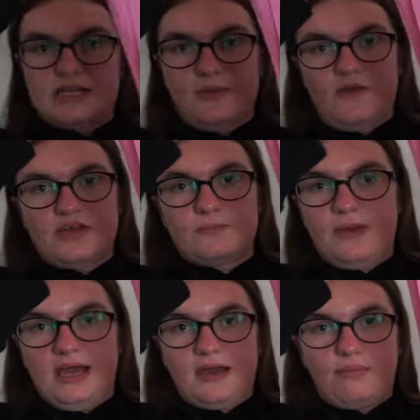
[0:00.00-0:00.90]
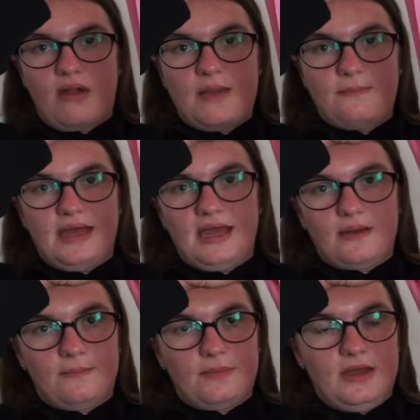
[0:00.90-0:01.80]
I bought this pink, bright pink,
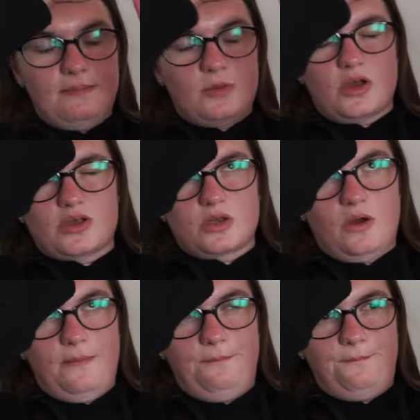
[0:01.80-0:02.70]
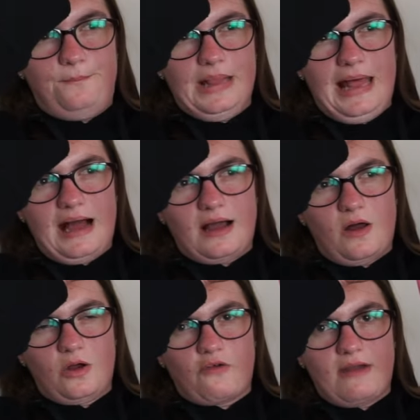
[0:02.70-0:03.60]
and there's also a black
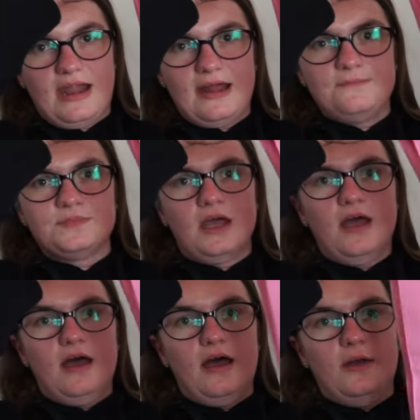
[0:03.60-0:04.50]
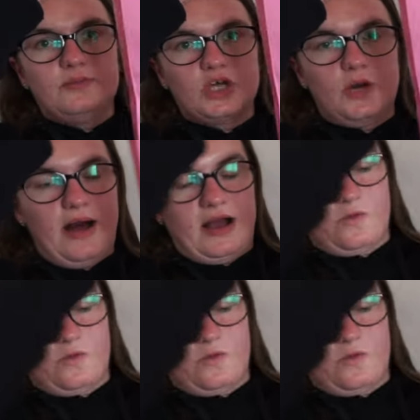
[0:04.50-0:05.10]
on grey tote bag as